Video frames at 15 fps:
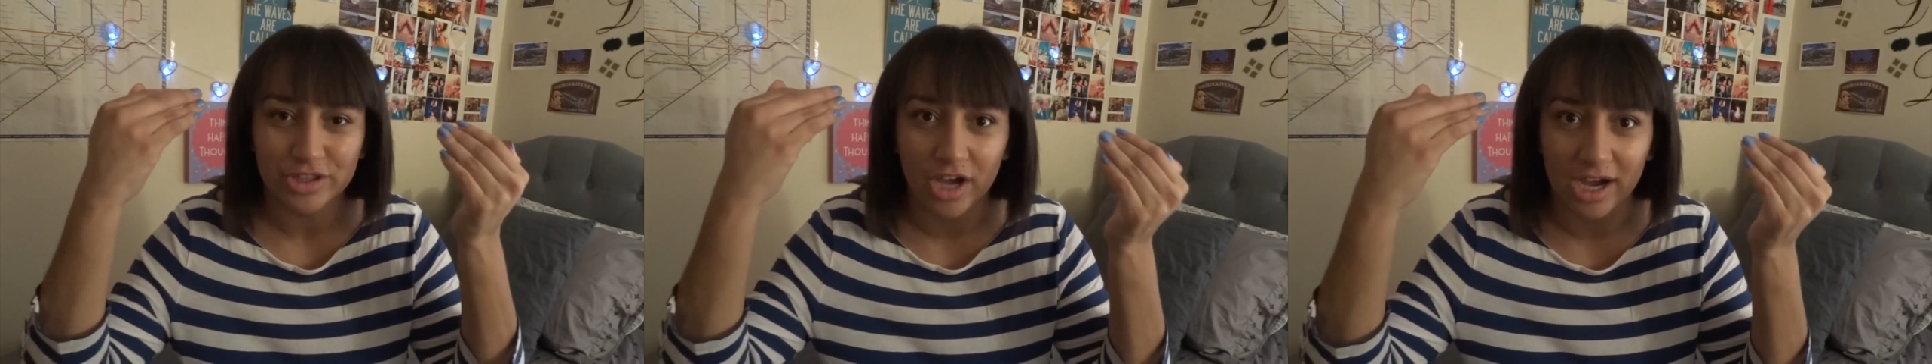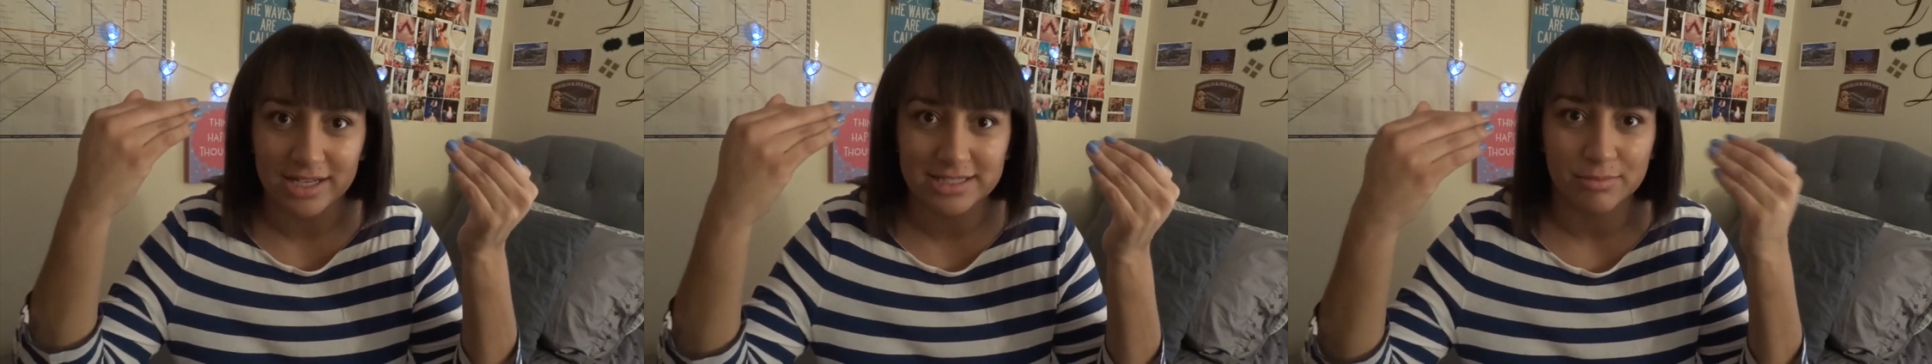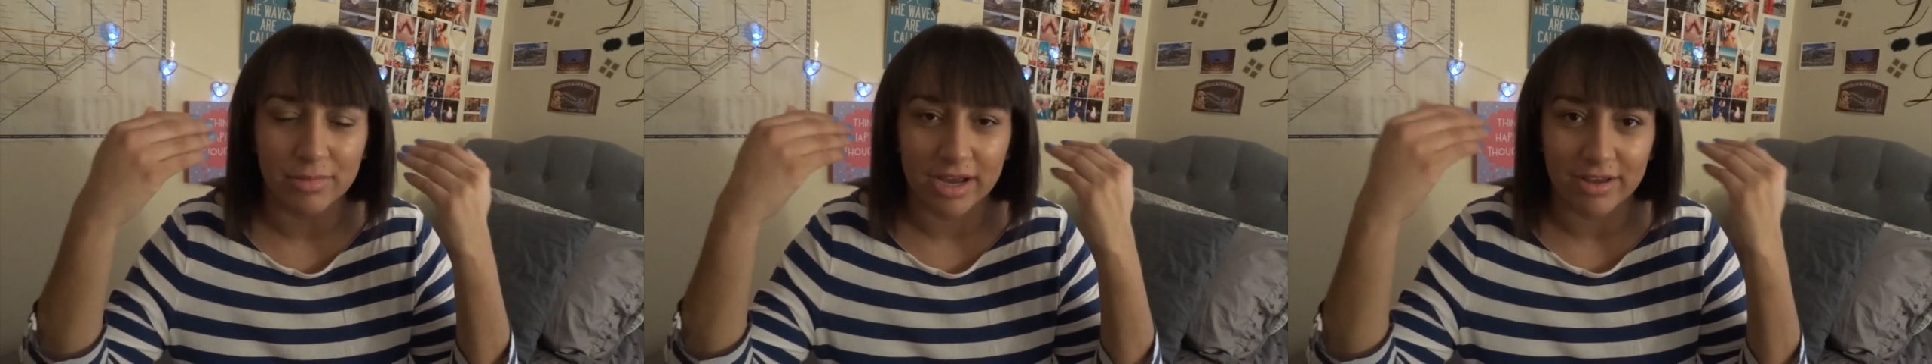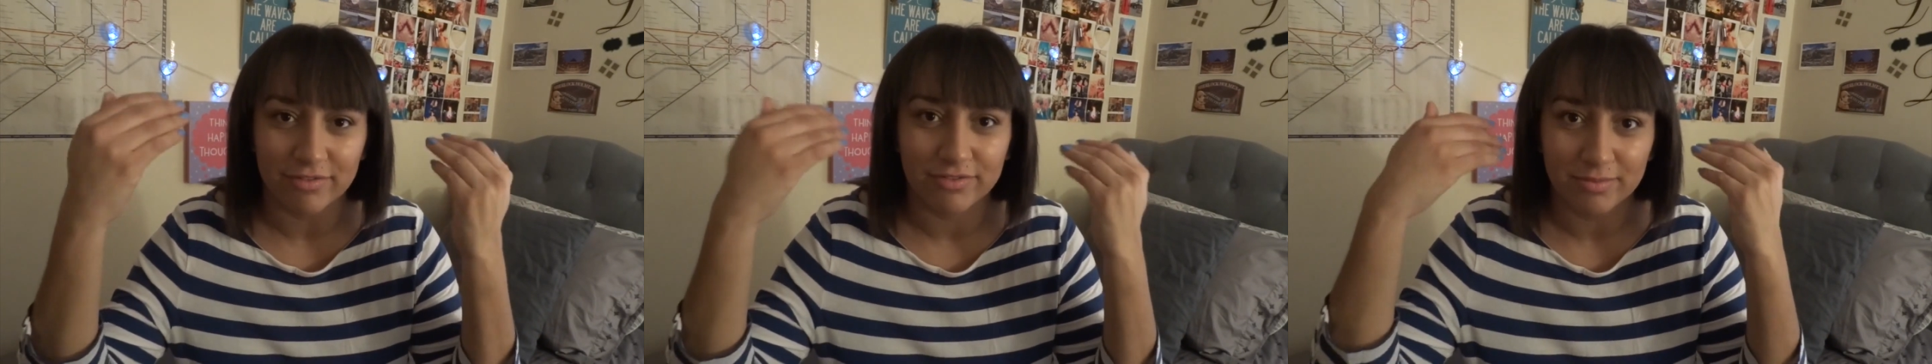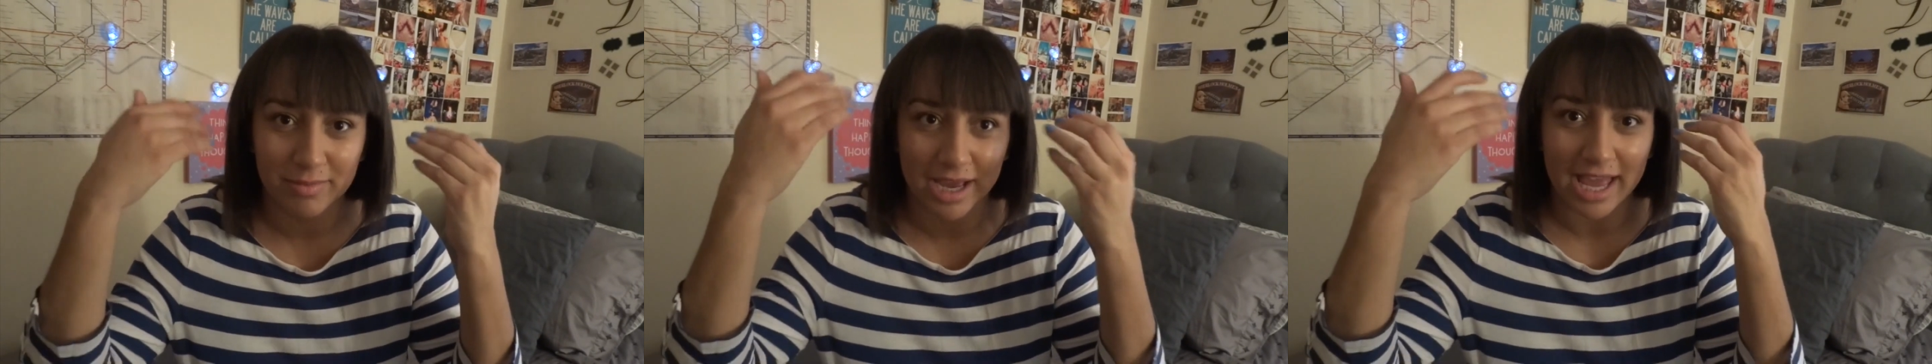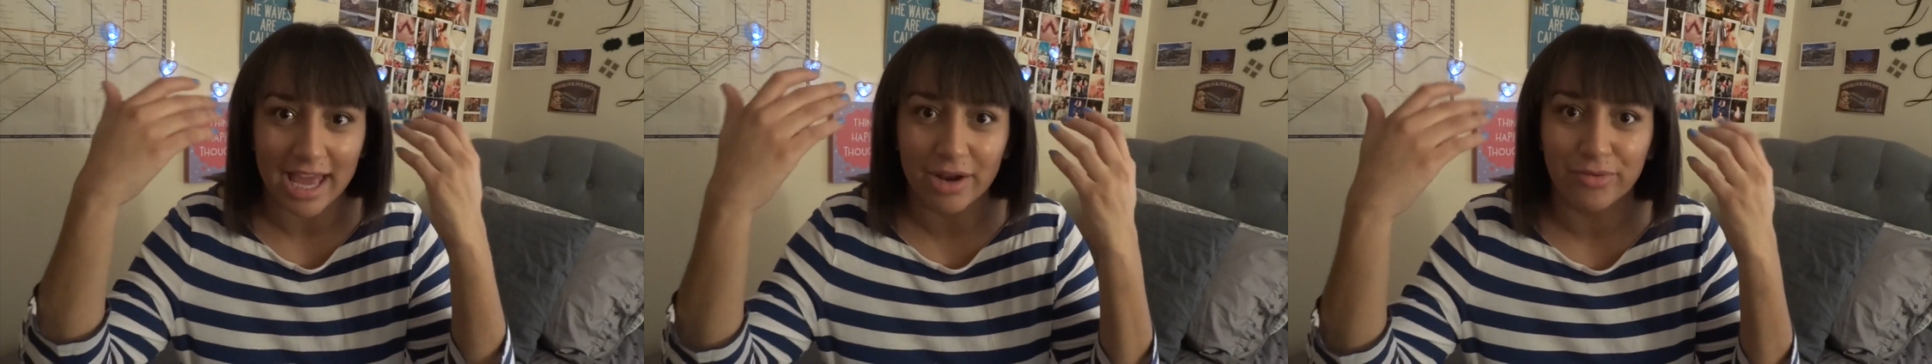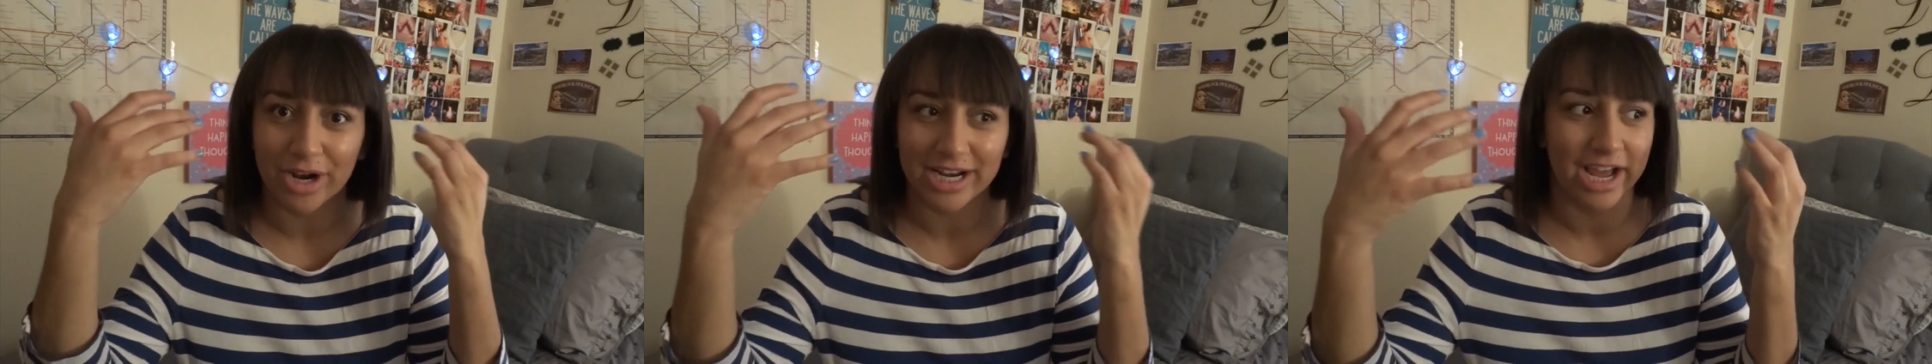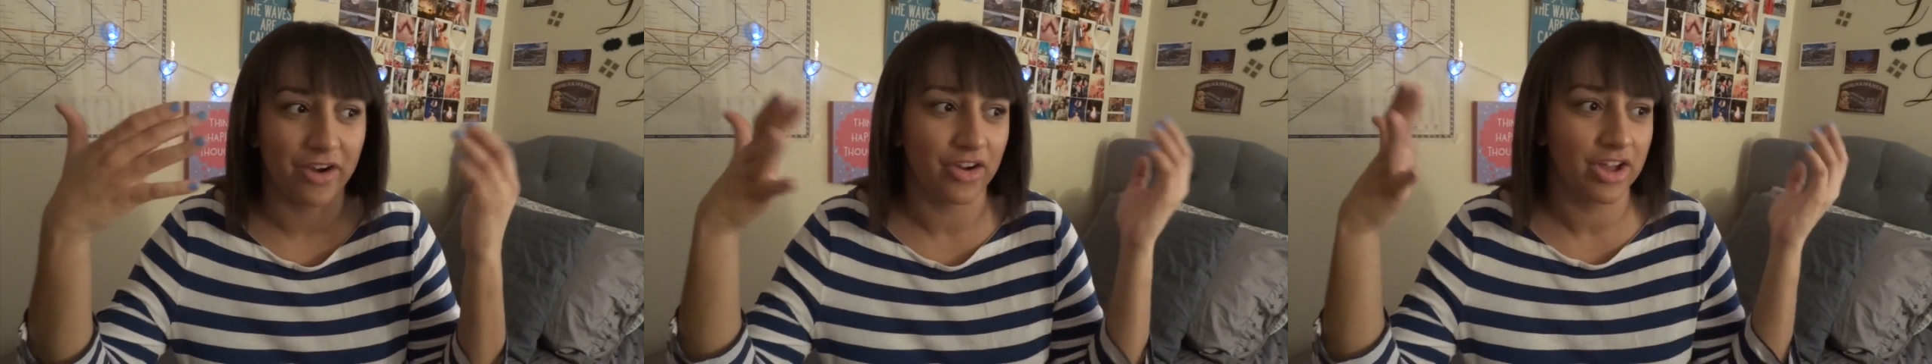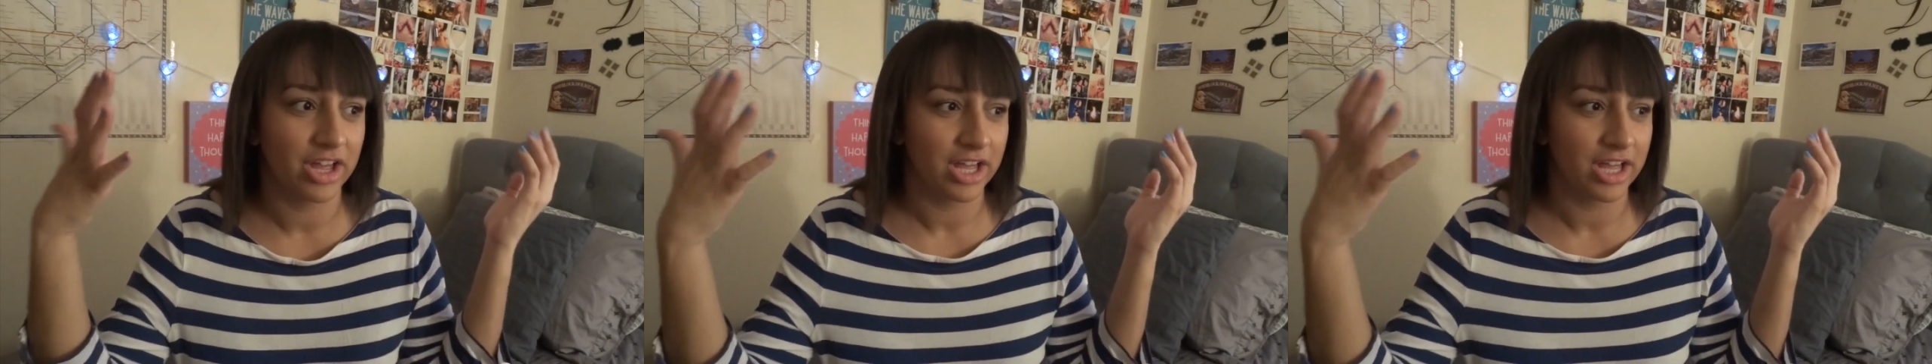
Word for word: thoughts in my, my head right now.